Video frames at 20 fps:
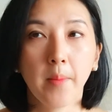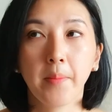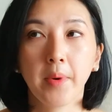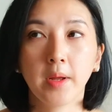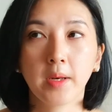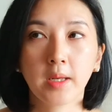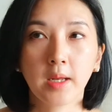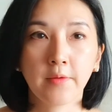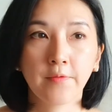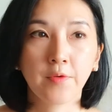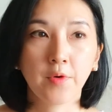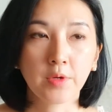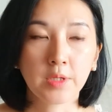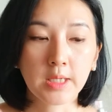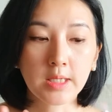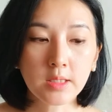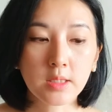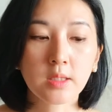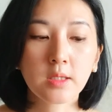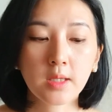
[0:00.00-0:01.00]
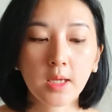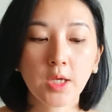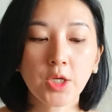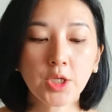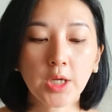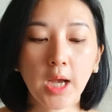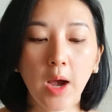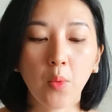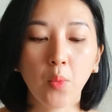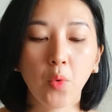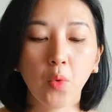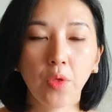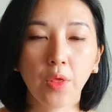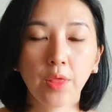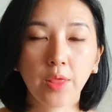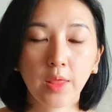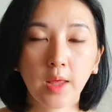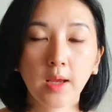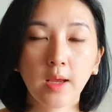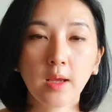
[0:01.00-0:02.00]
But for this stage, I would
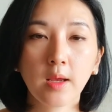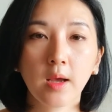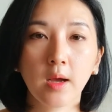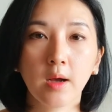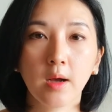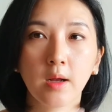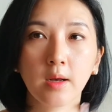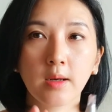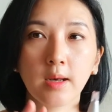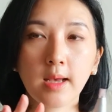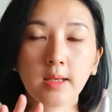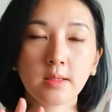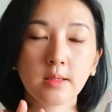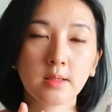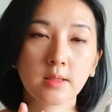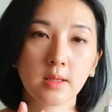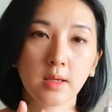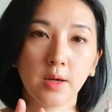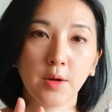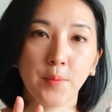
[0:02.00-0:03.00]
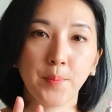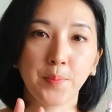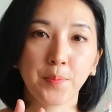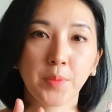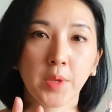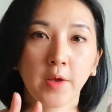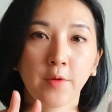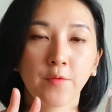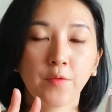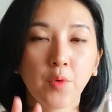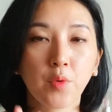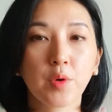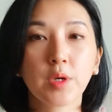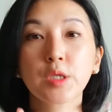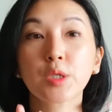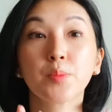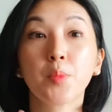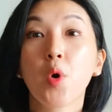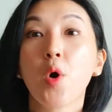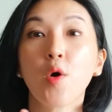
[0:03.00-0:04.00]
think let's
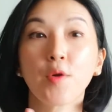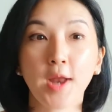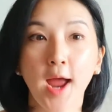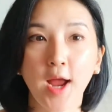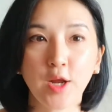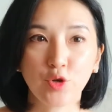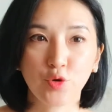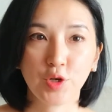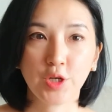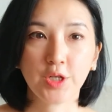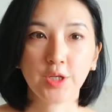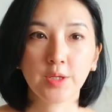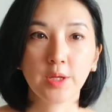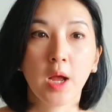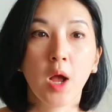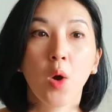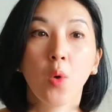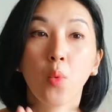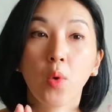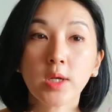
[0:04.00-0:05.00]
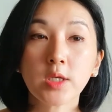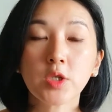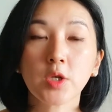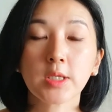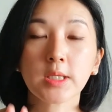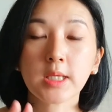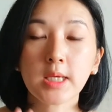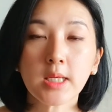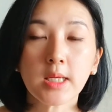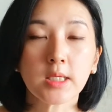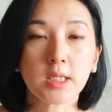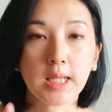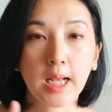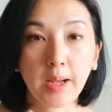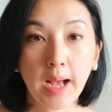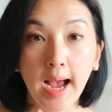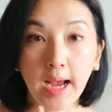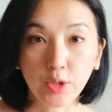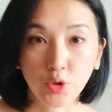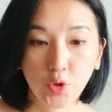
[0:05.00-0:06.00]
focus more on hydration. Once your skin is
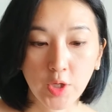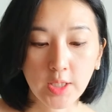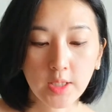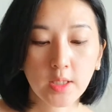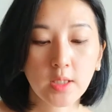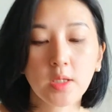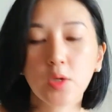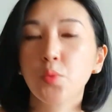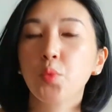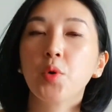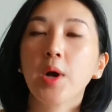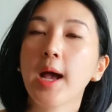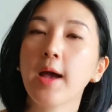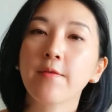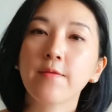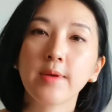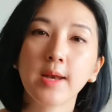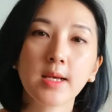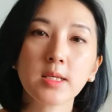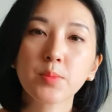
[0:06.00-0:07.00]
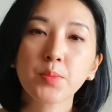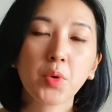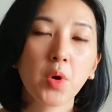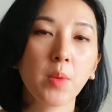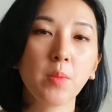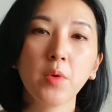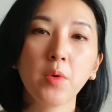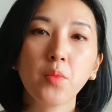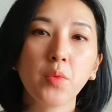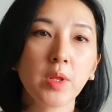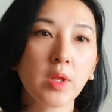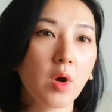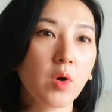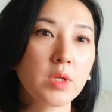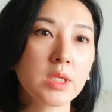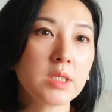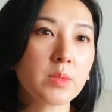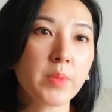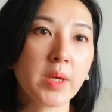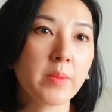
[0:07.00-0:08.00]
hydrated, you will have less problem with all
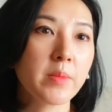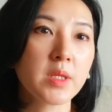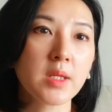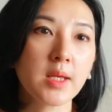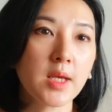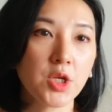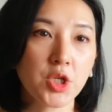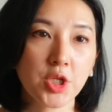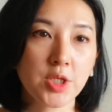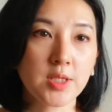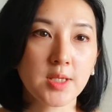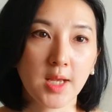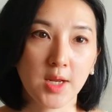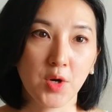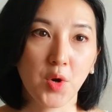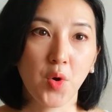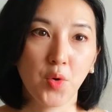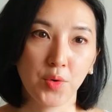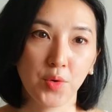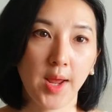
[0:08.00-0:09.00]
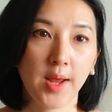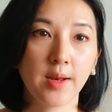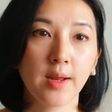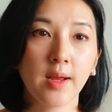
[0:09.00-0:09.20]
these pigmentations and all that,